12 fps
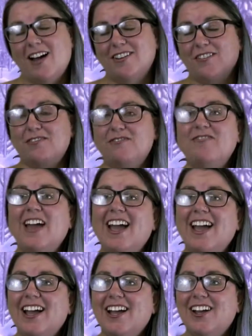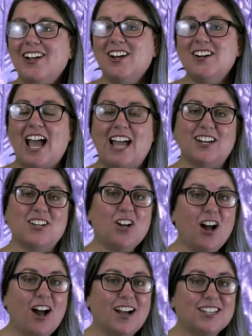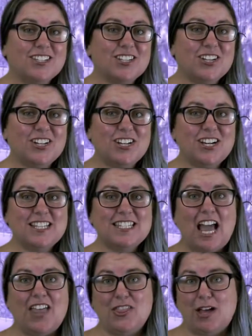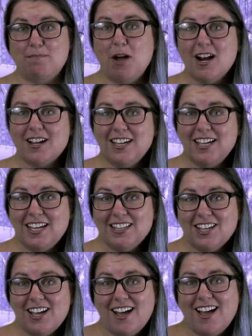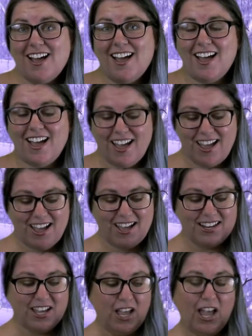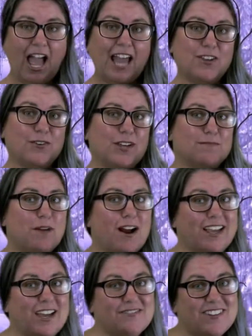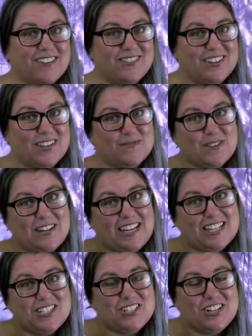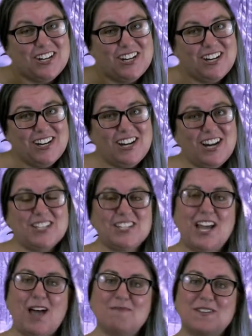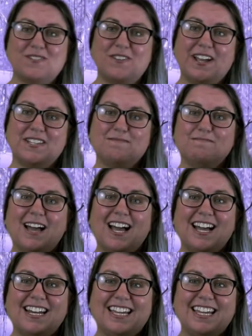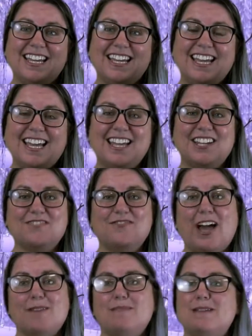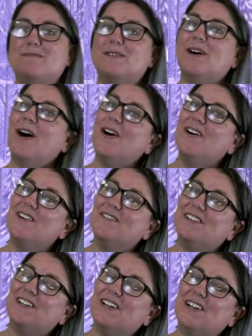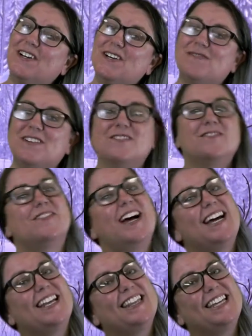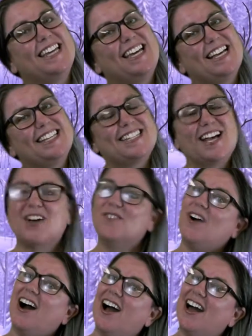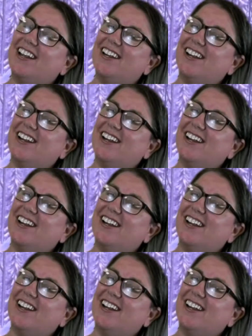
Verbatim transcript: County Fair and concerts and the parking lot. And you can park at Fairview Community Church and help us raise money and invite people over, be friendly, sell water.